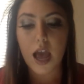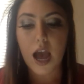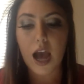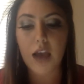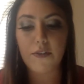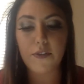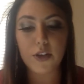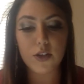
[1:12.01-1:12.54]

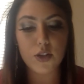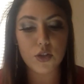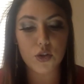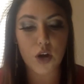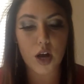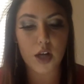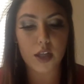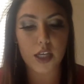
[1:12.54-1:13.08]
I feel
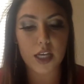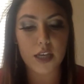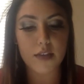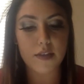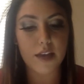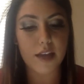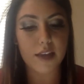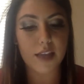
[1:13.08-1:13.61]
strongly
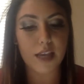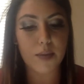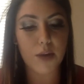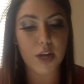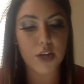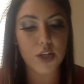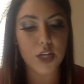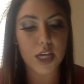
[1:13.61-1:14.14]
that labor
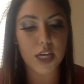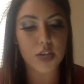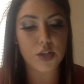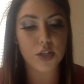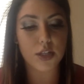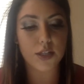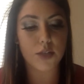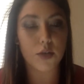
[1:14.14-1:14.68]
education
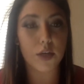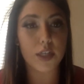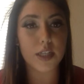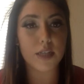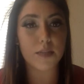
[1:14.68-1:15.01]
is going to